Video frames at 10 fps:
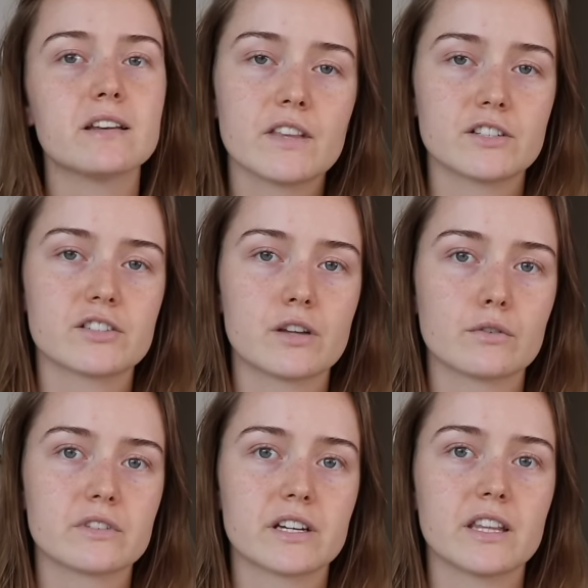They just know
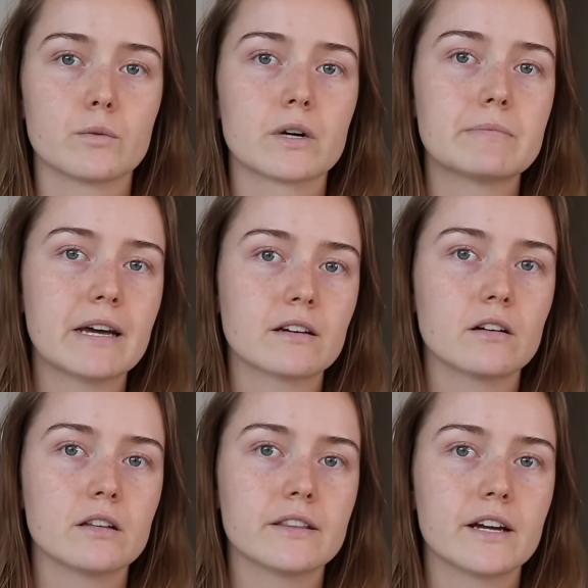sticking the word
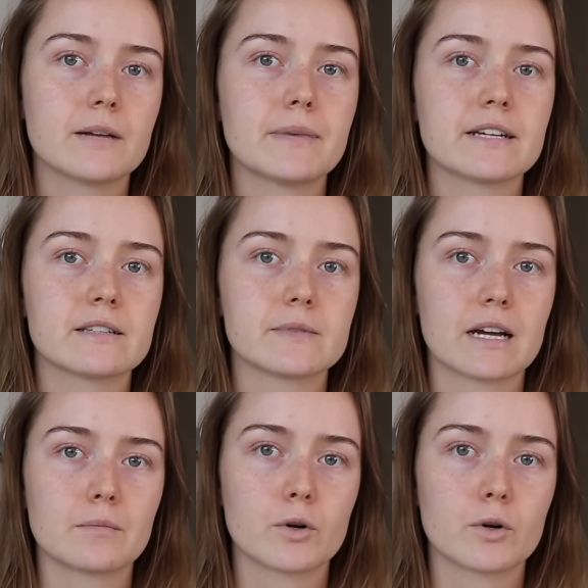medical in there makes them sound more